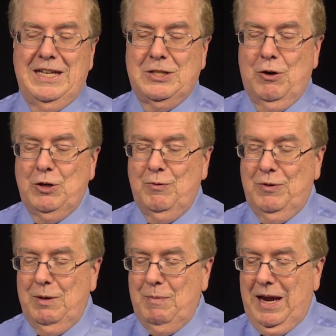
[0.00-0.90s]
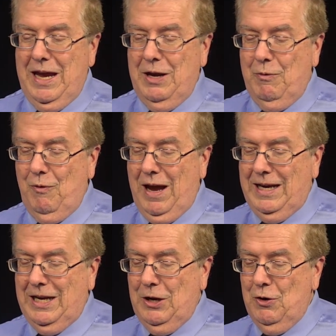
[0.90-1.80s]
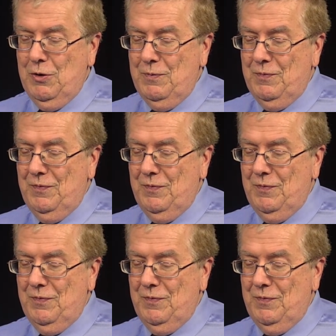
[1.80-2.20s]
starts with the man right here,